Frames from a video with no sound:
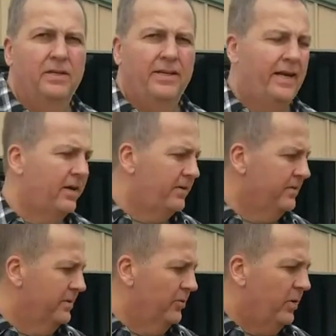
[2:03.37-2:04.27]

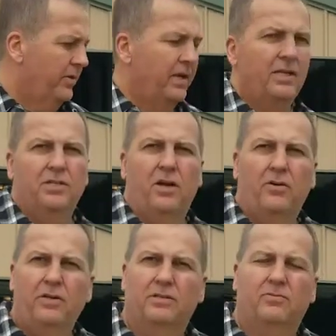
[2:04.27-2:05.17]
Now, one thing that you
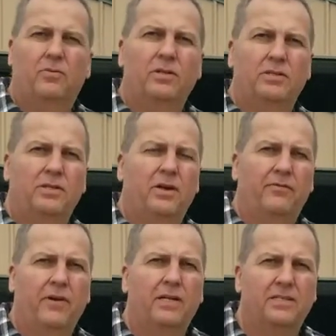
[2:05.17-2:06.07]
always want to do,
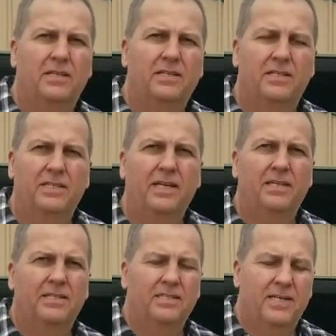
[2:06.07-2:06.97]
I forgot to say
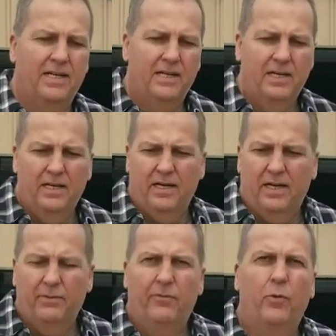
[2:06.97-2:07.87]
this, is that
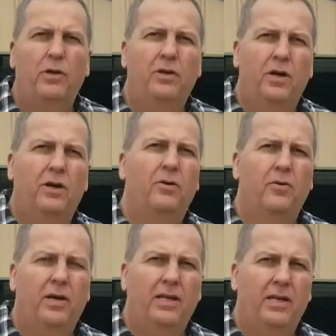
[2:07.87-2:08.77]
before you
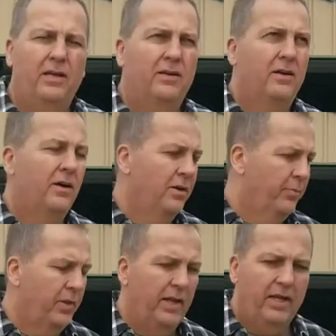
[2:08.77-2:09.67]
go and get all
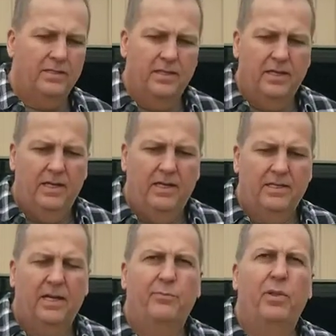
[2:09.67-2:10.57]
your plants,
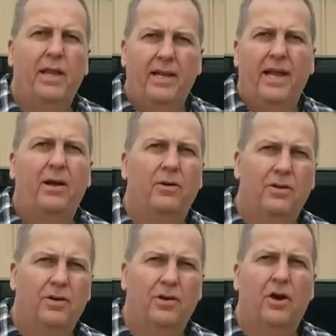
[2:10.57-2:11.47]
is kind of plan
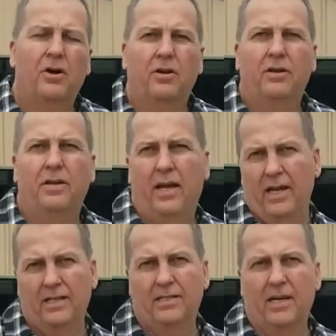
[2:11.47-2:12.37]
out your garden
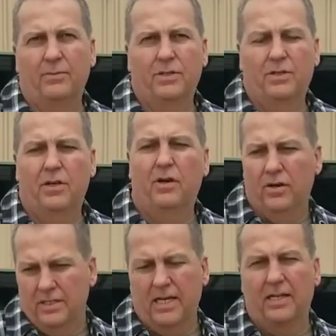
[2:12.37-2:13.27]
ahead of time so you know
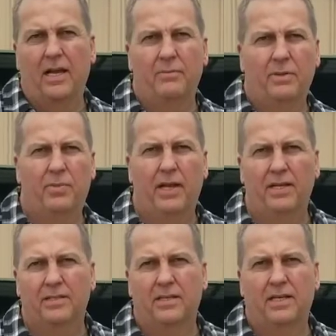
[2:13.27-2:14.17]
exactly how many
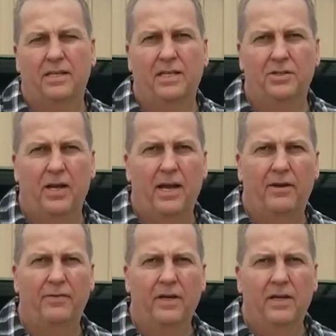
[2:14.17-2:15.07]
plants that you have.